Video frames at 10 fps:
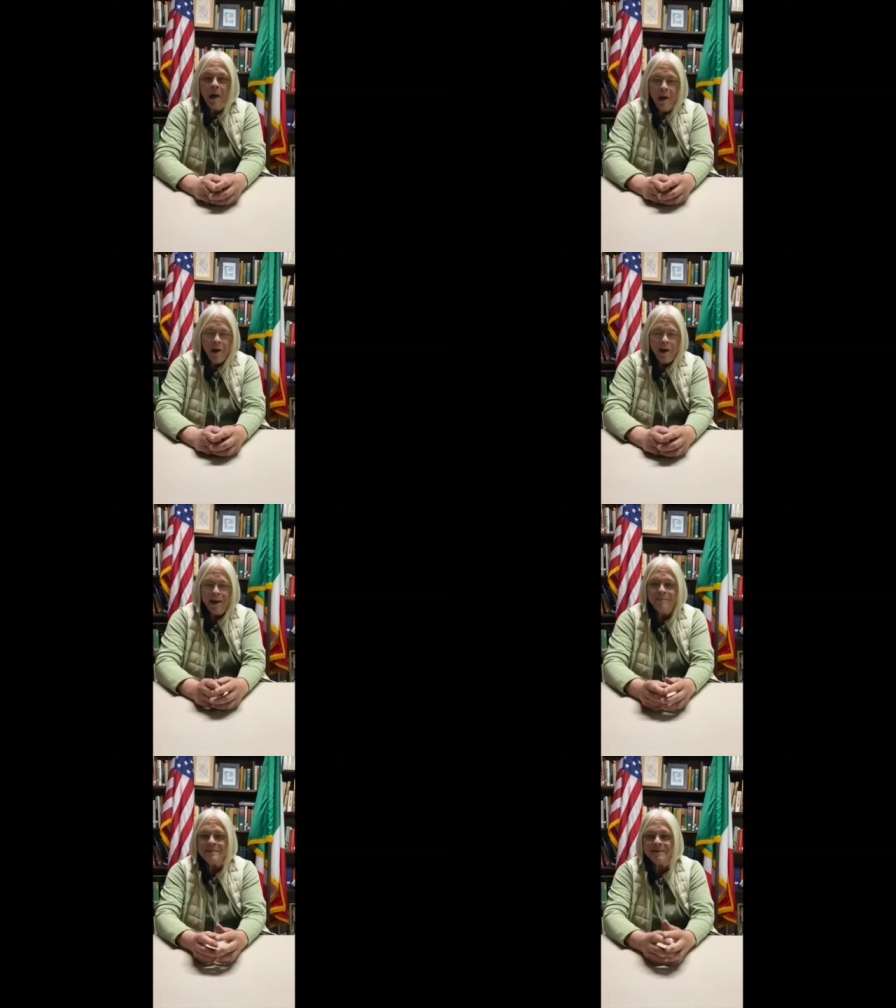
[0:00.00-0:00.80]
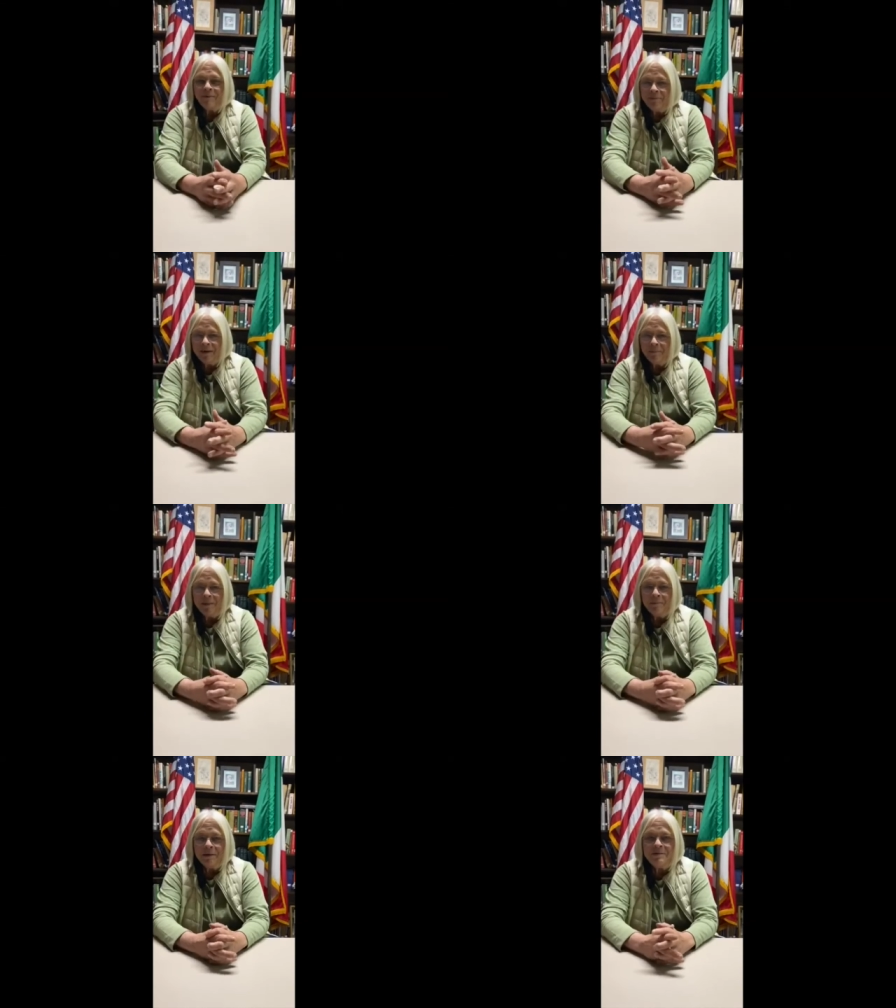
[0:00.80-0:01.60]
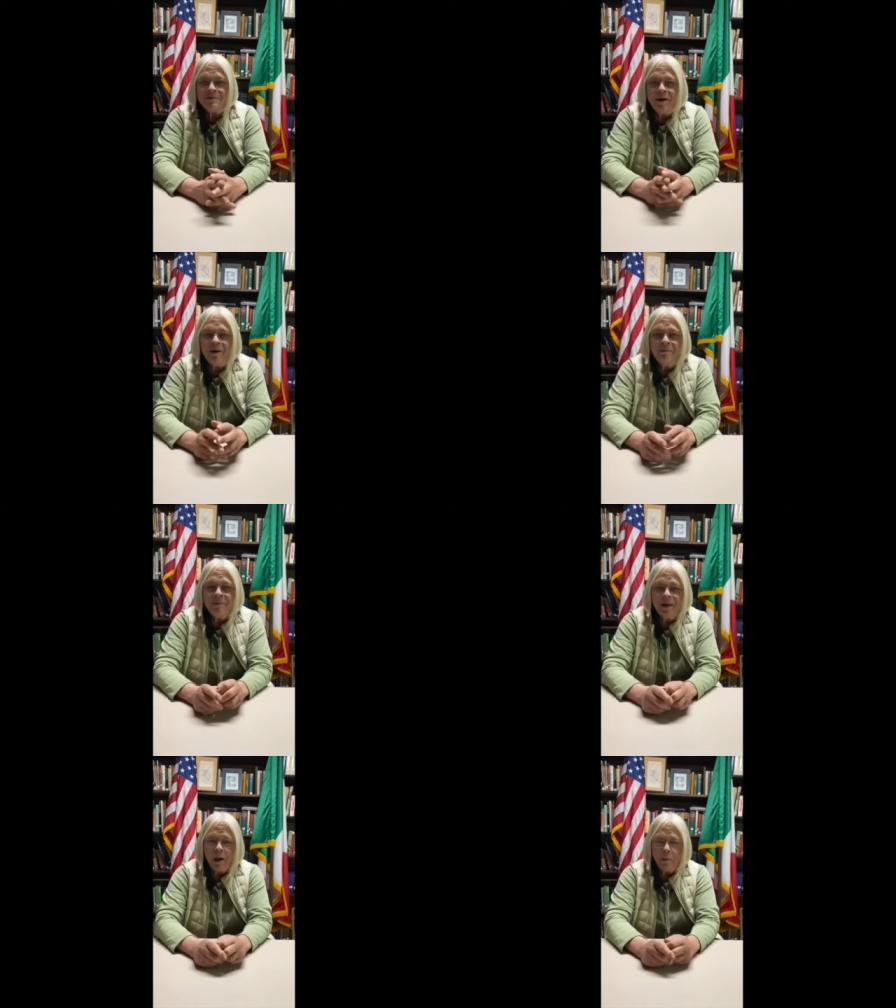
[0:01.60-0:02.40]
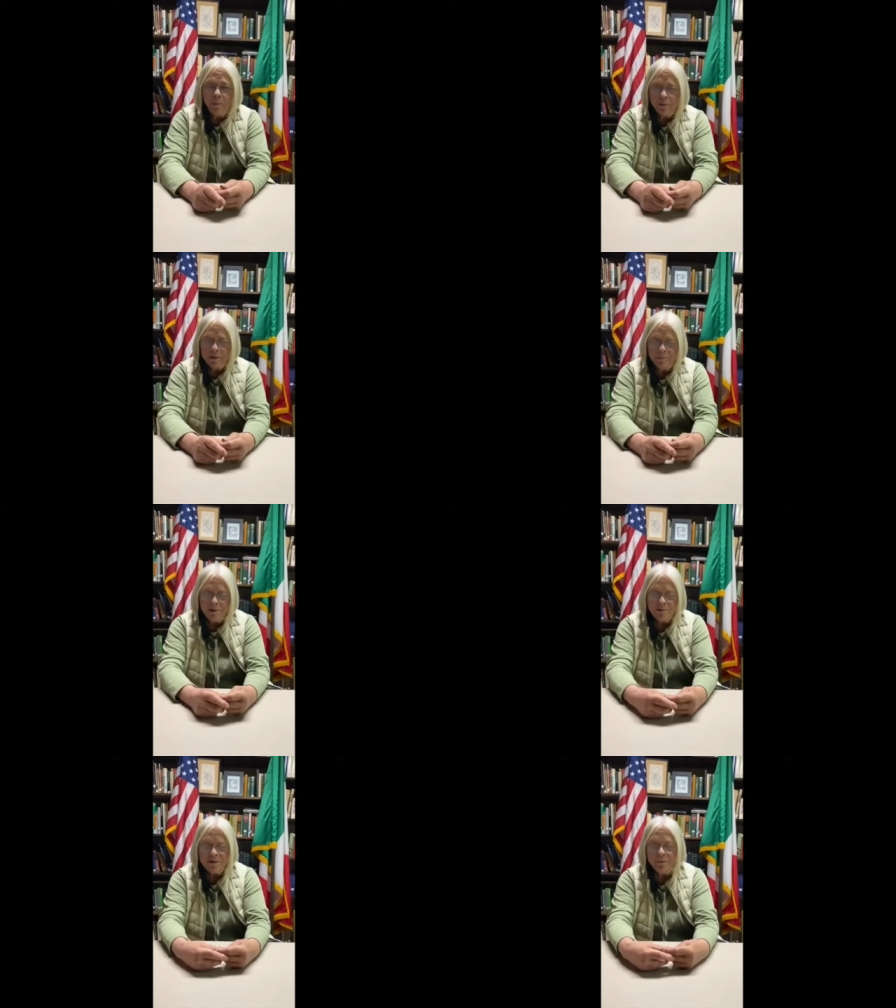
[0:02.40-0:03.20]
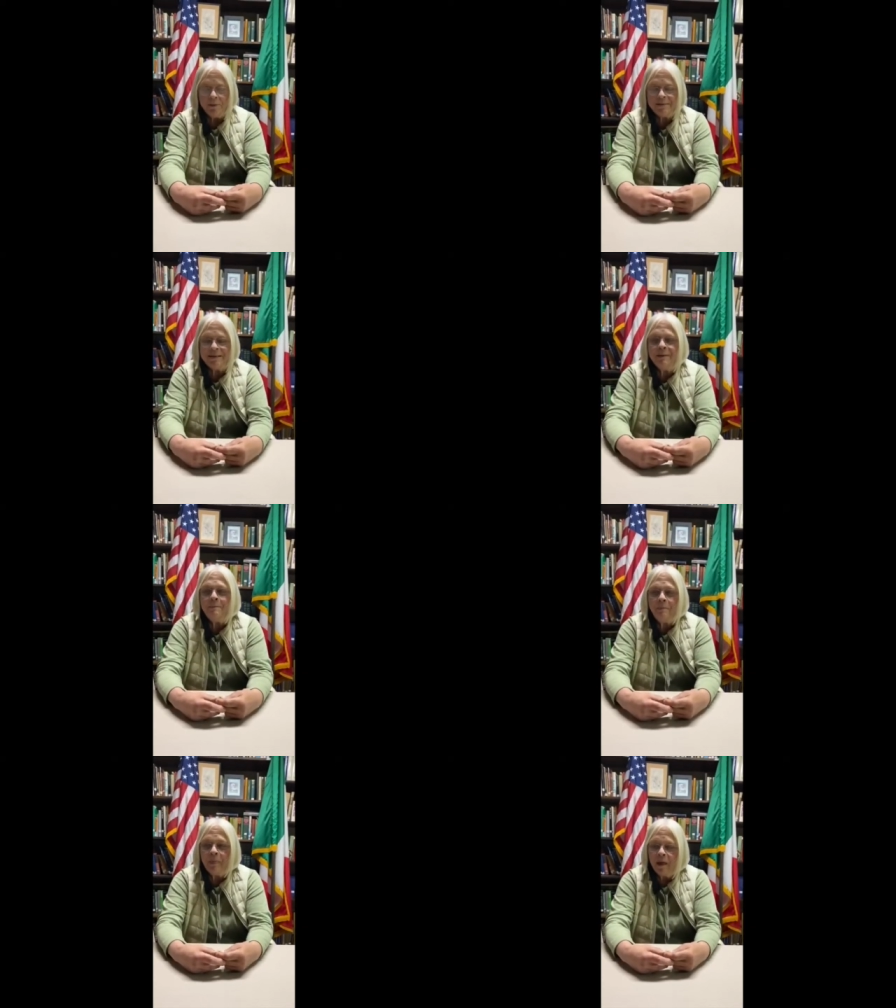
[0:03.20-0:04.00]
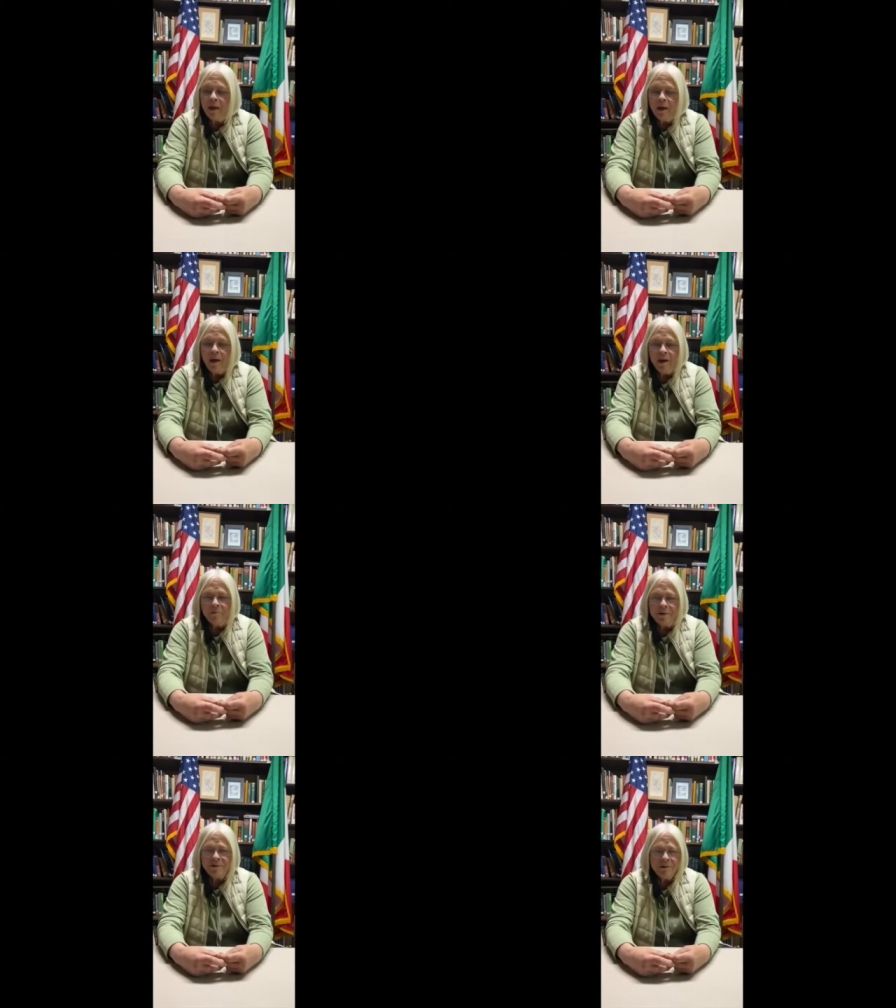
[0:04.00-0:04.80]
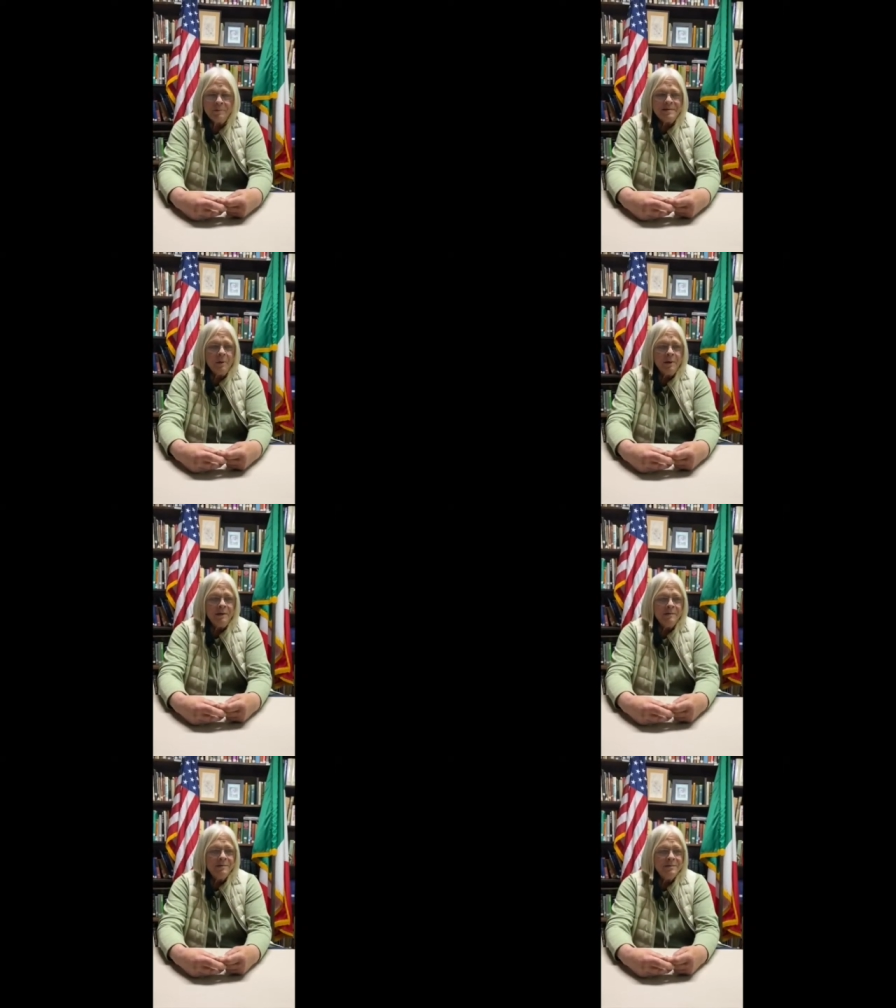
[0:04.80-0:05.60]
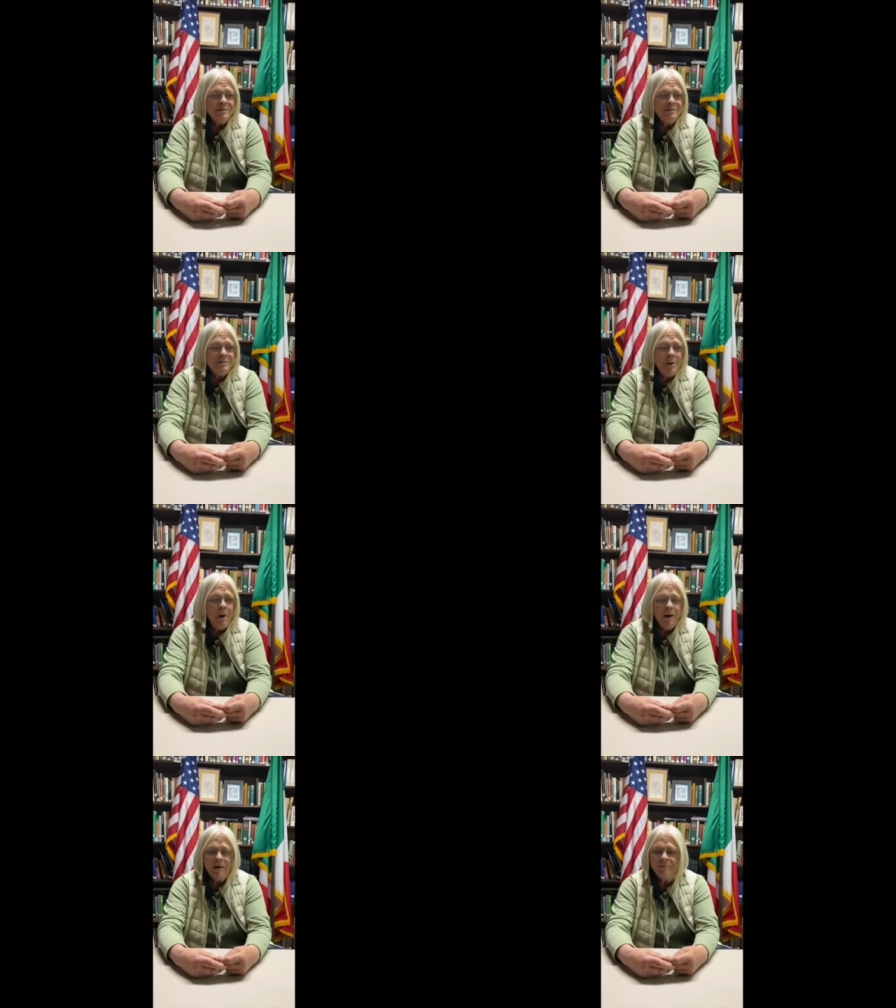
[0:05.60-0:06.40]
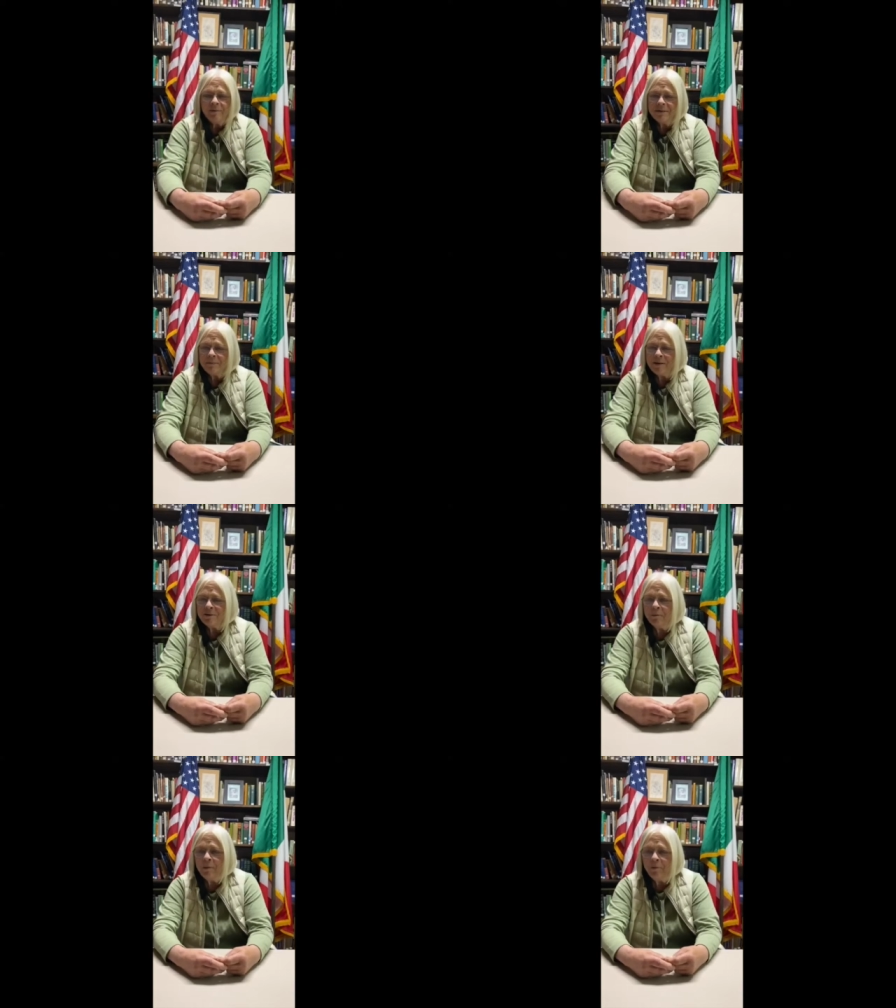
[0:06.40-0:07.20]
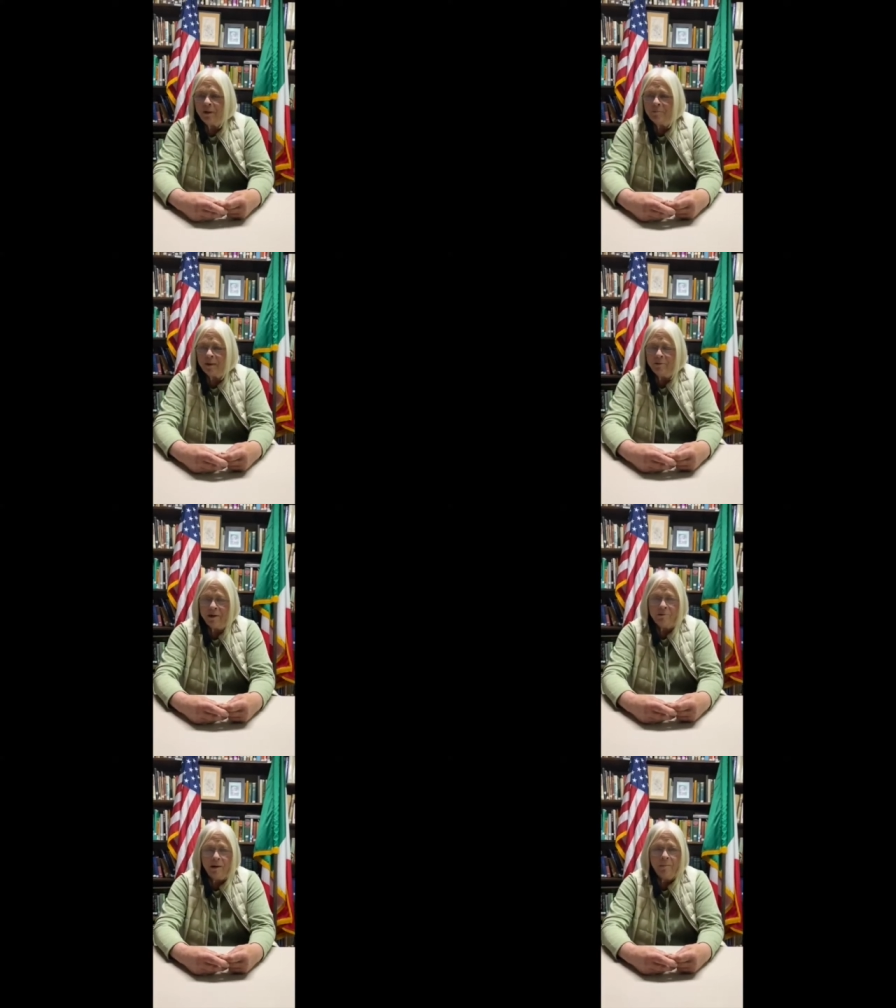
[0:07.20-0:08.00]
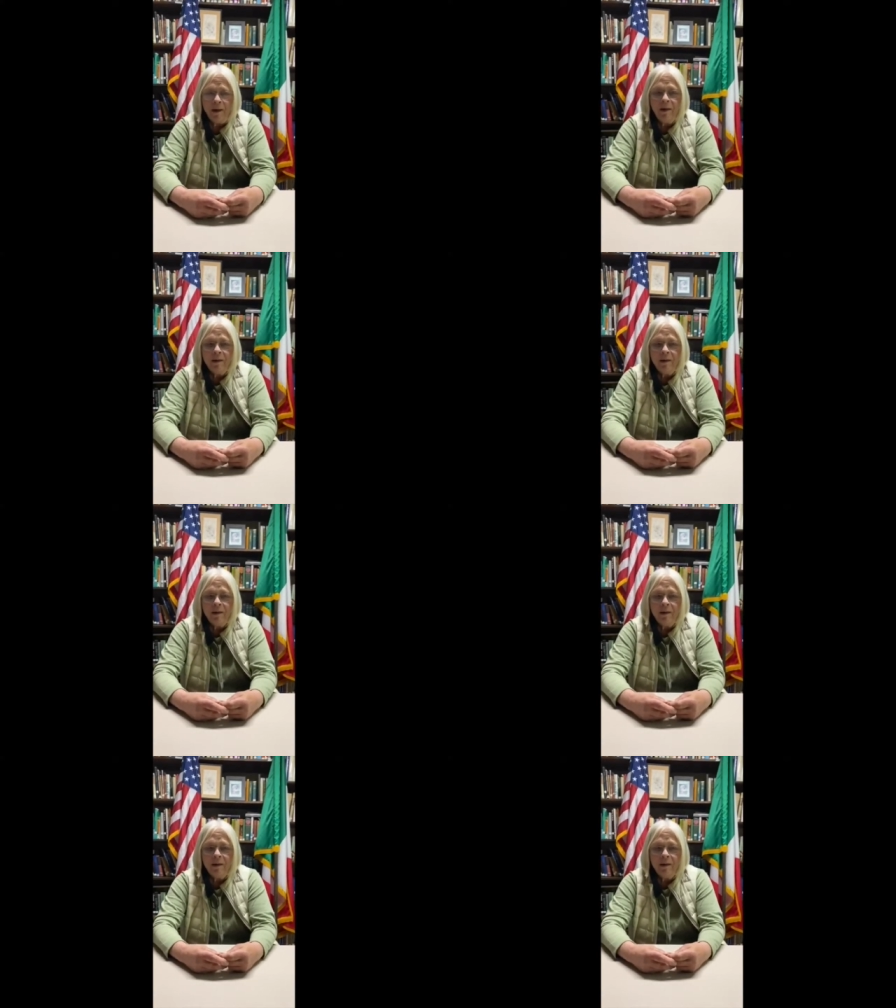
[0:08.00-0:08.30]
Hi, I'm Stephanie. I'm the administrator of the Garibaldi-Meucci Museum. I originally was going to talk of a special memory of my great-grandma,